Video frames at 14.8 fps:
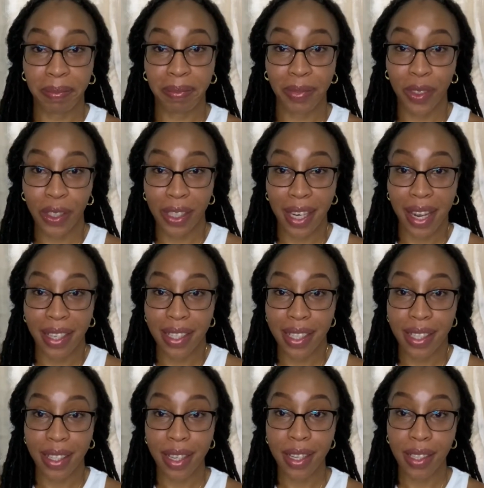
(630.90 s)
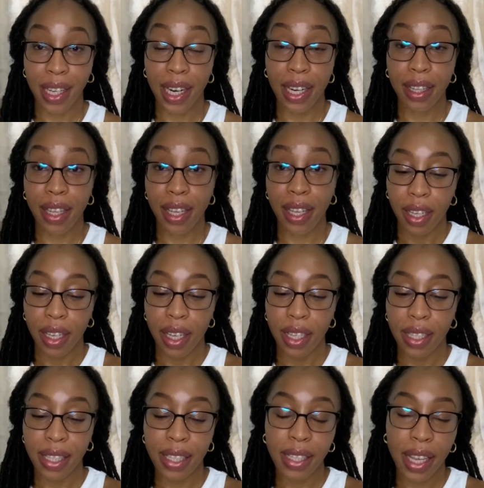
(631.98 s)
just like these things and i think it
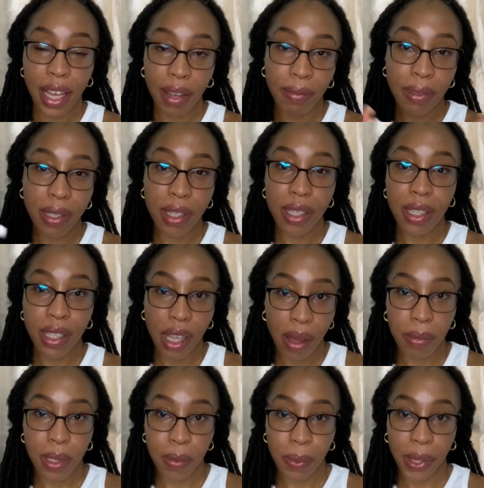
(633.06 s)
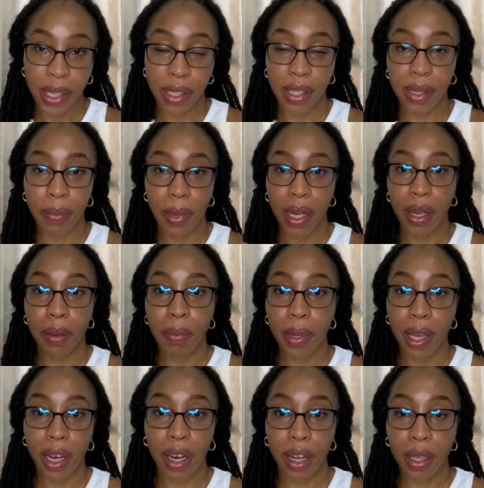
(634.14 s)
saves some space it may not be
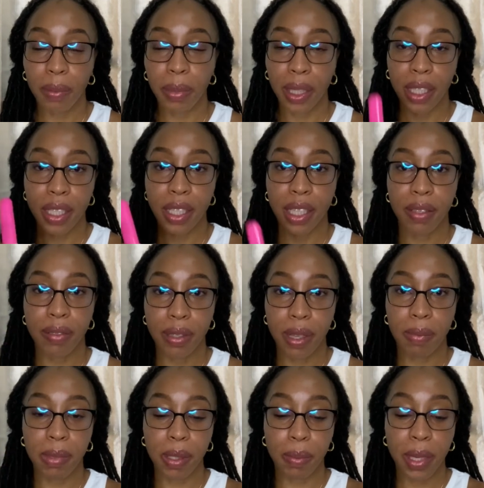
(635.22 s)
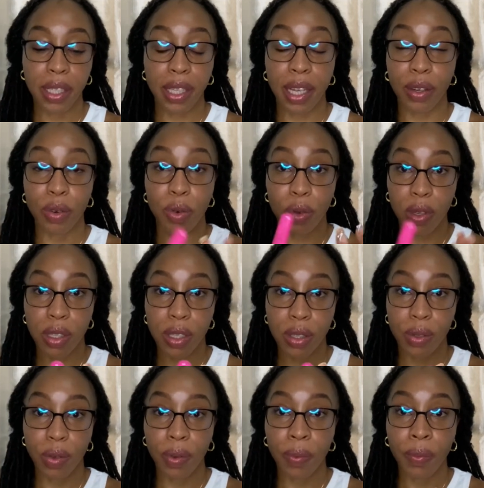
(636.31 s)
a lot but it saves some space and
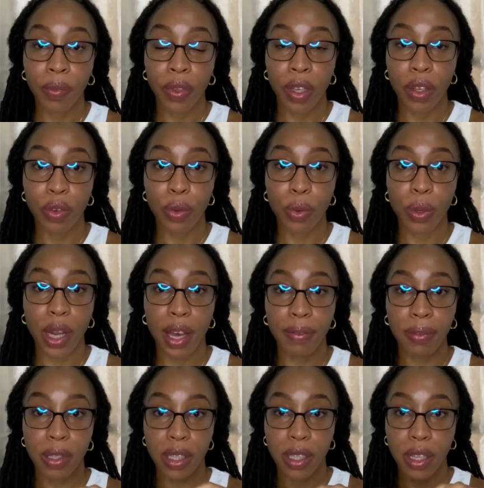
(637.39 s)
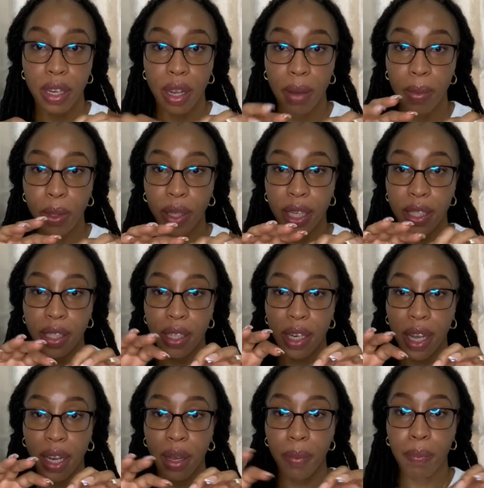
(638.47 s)
also you don't have to study about getting
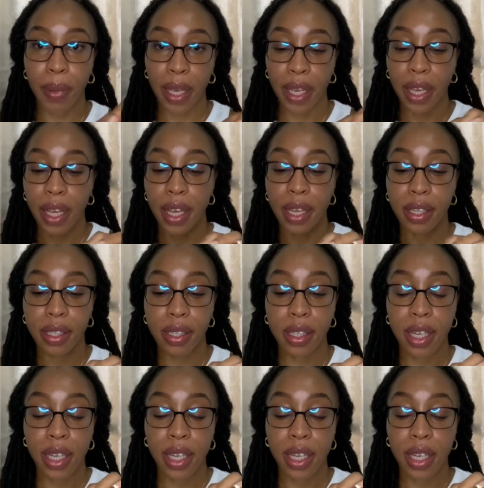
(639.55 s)
like a big case